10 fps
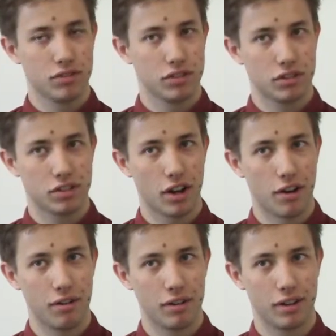
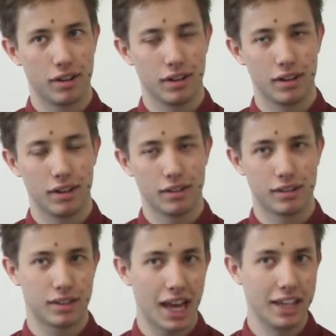so
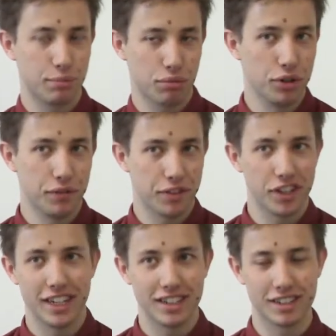that is proof
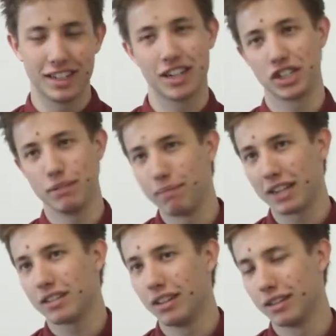that it doesn't actually
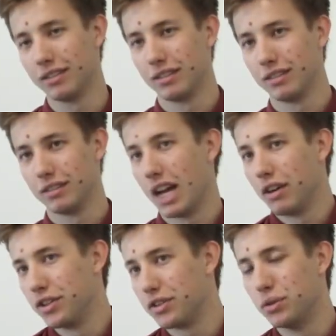matter how
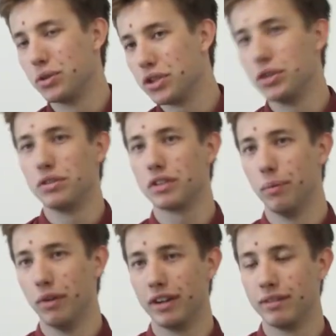you talk to
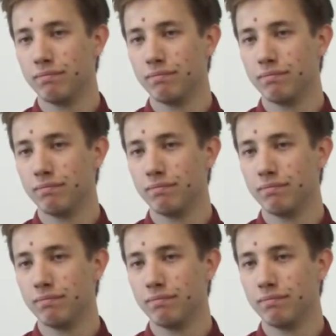someone.